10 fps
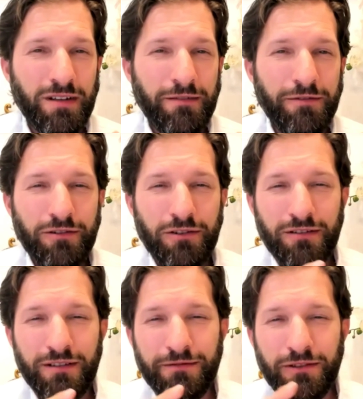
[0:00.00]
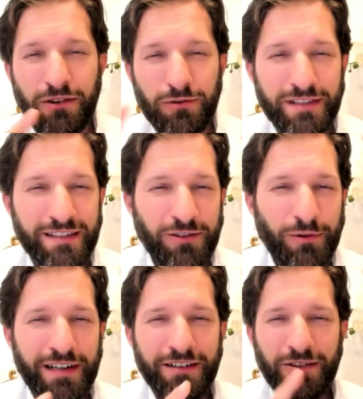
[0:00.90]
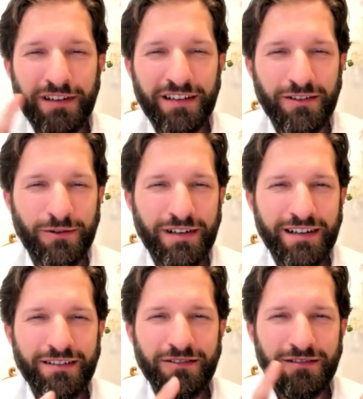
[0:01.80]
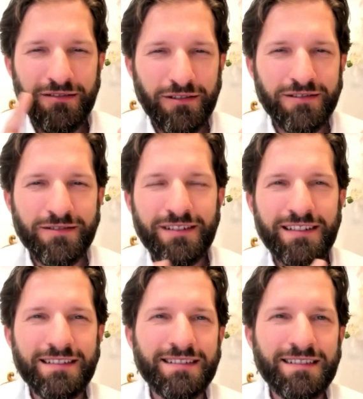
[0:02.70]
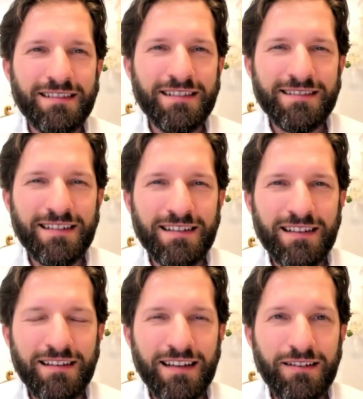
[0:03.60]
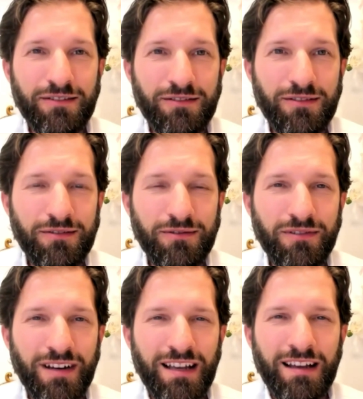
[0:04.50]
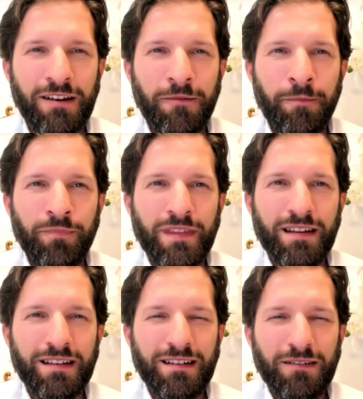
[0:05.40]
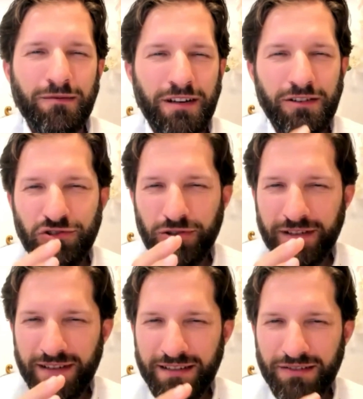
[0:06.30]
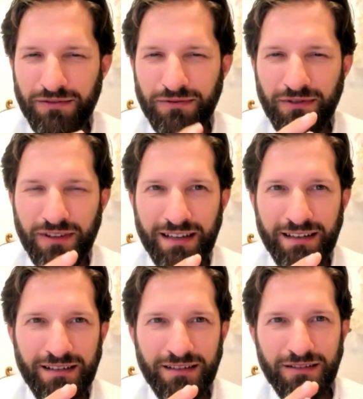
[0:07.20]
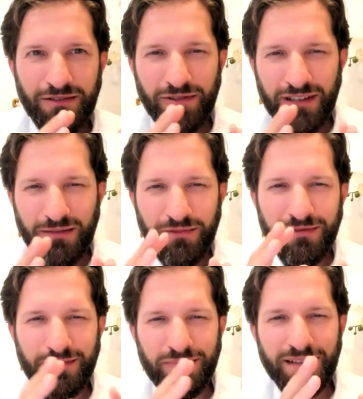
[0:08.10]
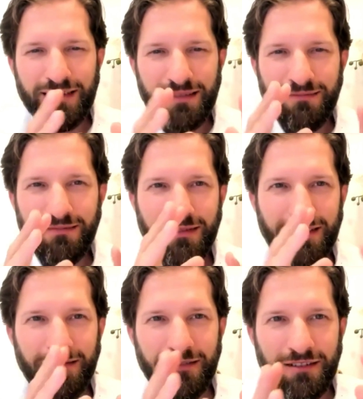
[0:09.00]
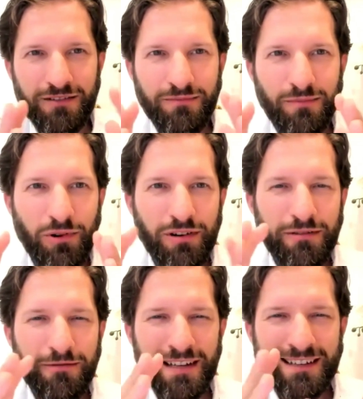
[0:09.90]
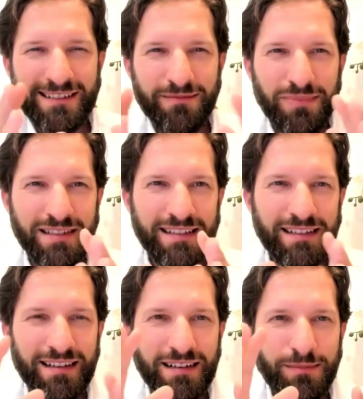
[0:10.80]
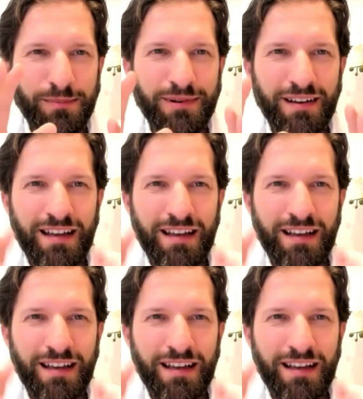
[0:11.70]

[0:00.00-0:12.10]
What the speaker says: If you only inquire, you're also going to get stuck in that too. When you join these two together, you can move a bit, more flexibly up.